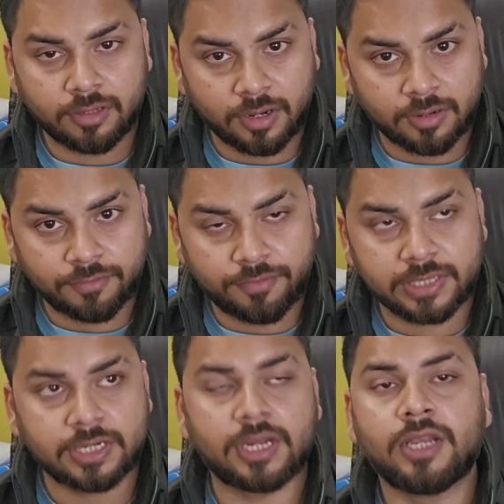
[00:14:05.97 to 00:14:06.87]
they
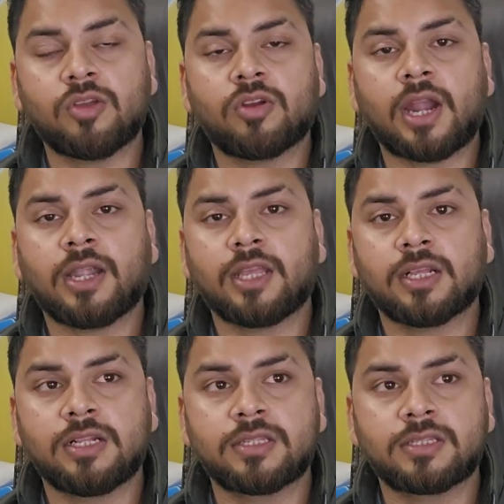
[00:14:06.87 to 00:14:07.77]
featured any on
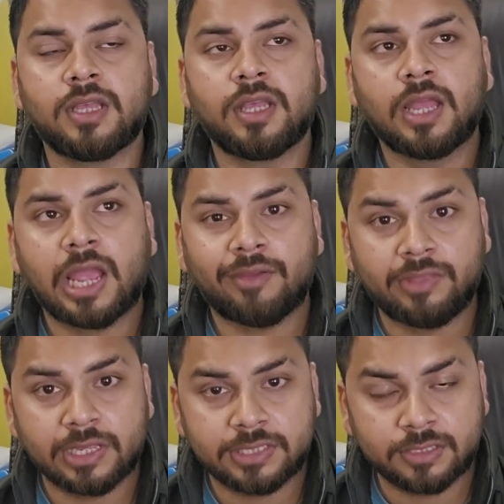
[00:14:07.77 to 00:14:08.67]
articles,
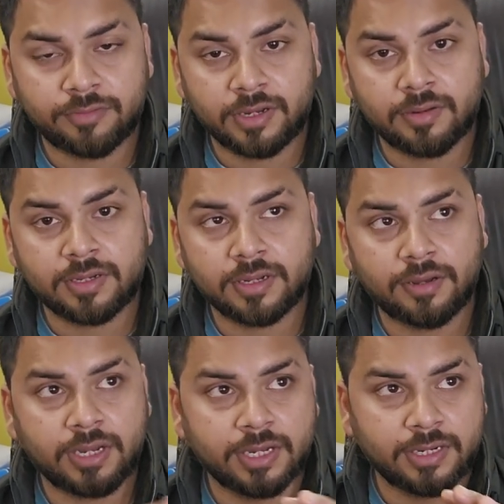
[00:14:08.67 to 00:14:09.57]
have they achieved
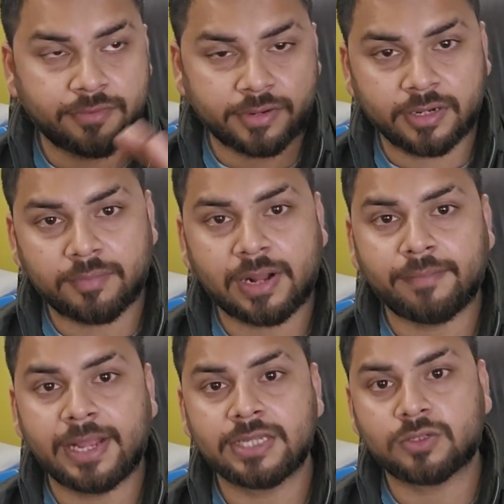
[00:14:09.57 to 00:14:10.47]
any different
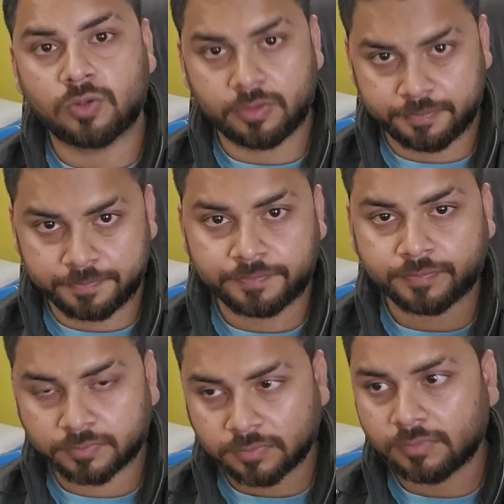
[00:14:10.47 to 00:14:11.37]
milestone
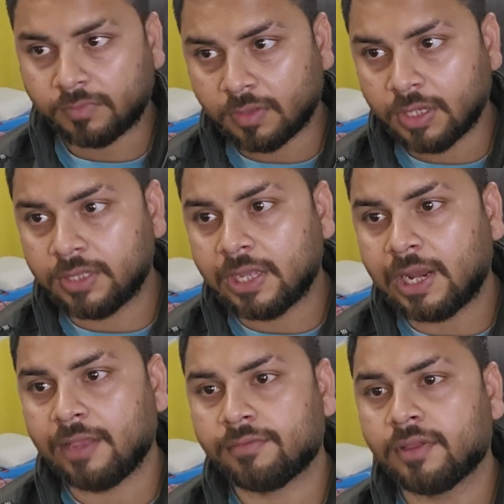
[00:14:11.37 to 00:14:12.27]
in their
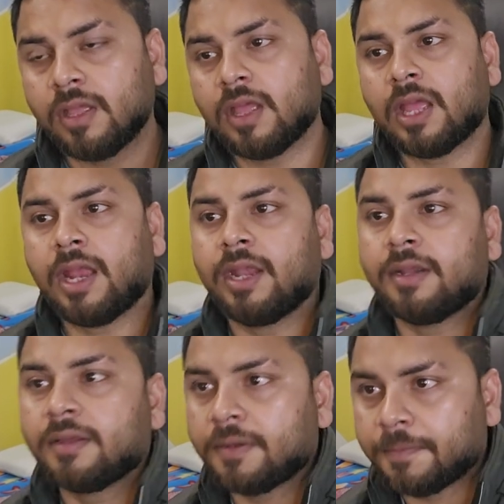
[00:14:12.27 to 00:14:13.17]
life,
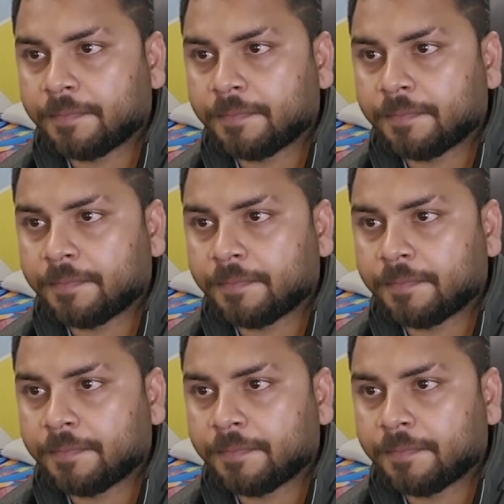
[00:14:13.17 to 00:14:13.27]
and